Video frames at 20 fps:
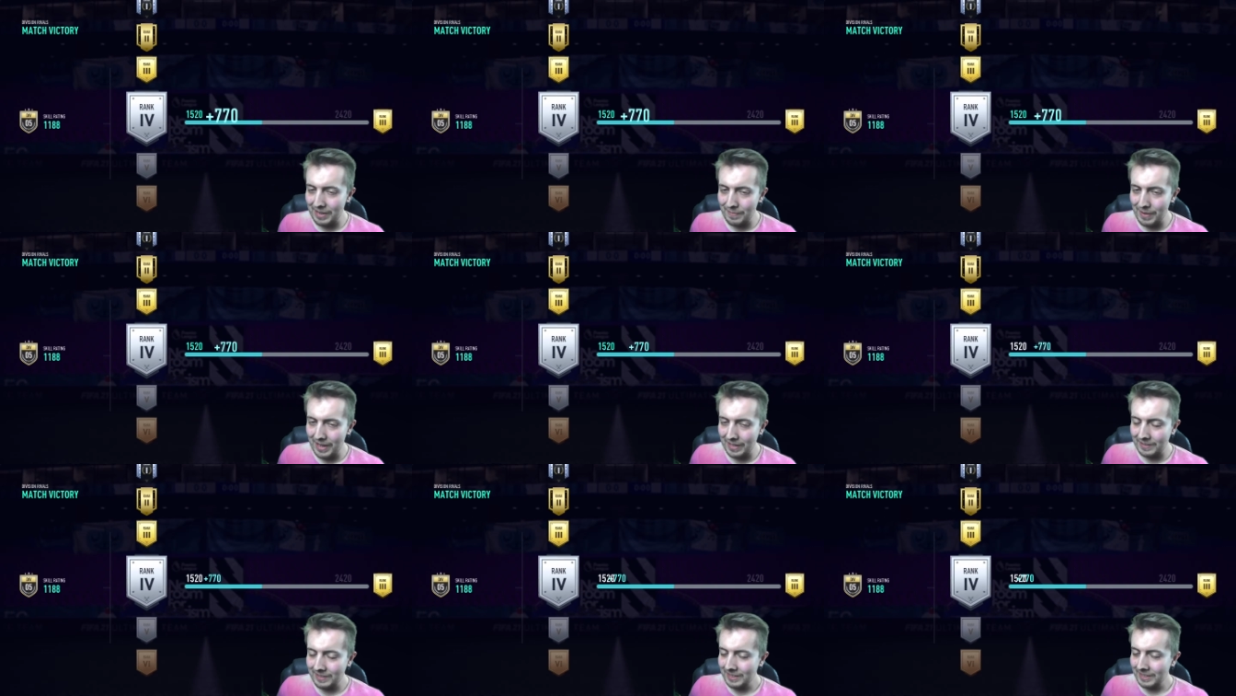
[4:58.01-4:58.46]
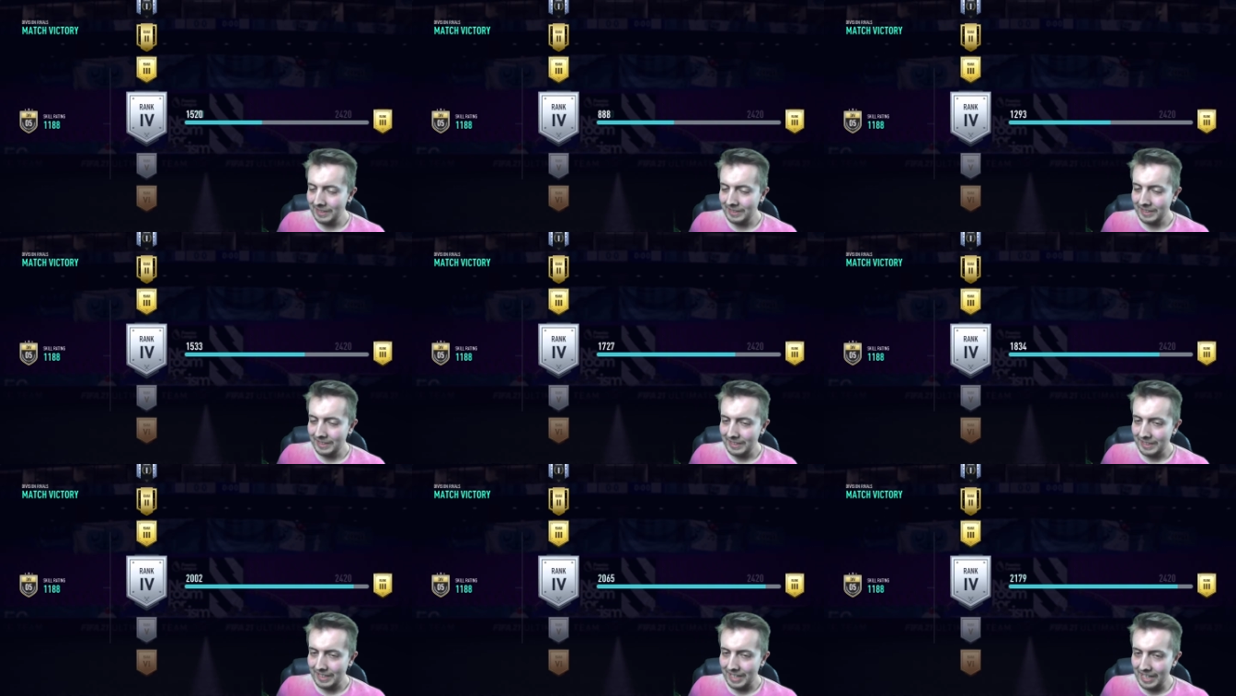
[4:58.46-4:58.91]
man,
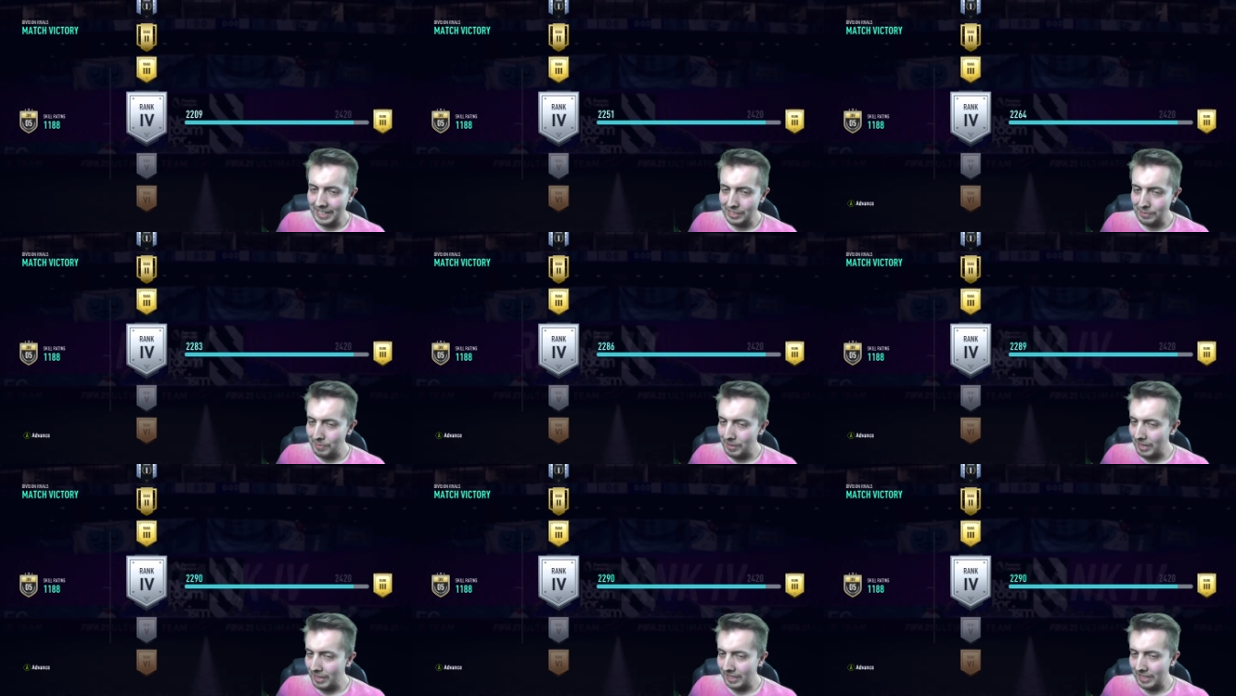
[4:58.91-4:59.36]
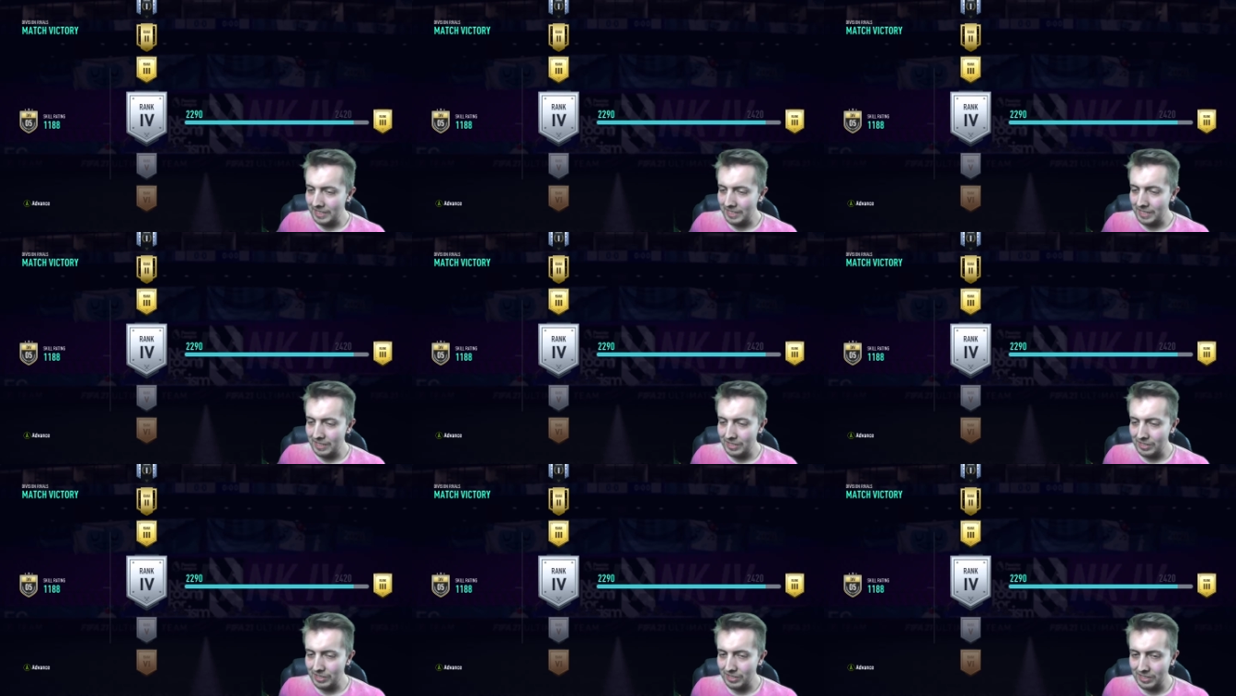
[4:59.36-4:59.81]
last minute because
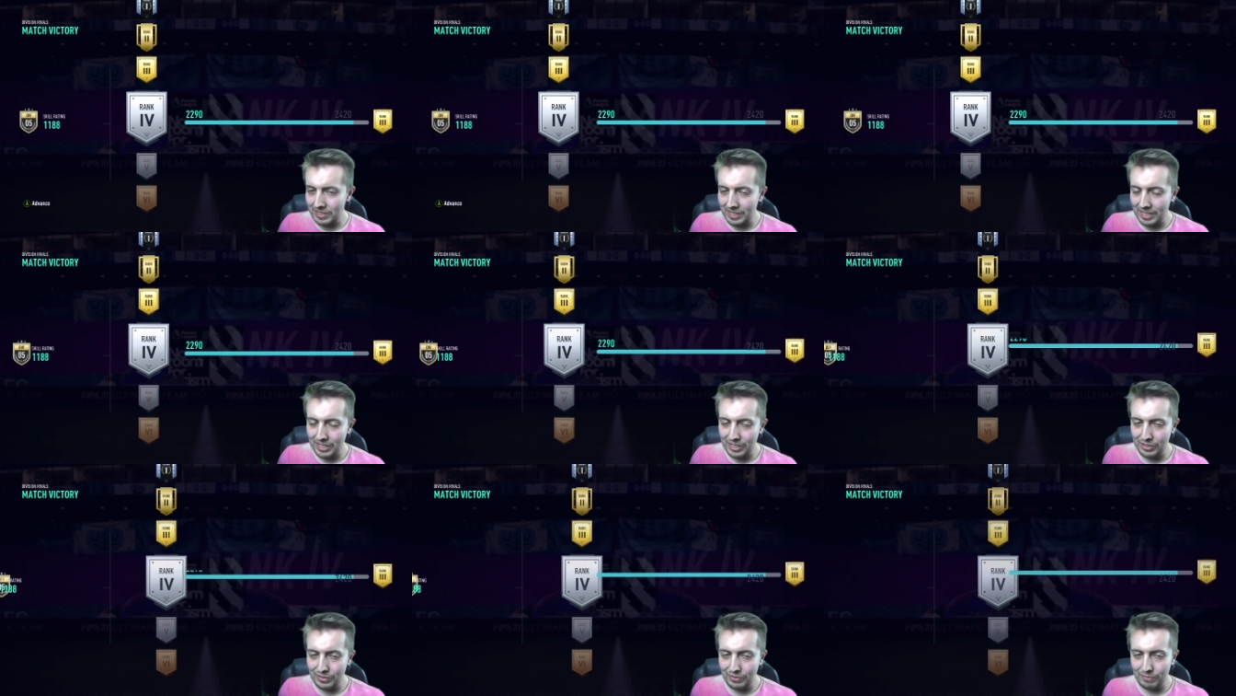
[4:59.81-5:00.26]
he just he just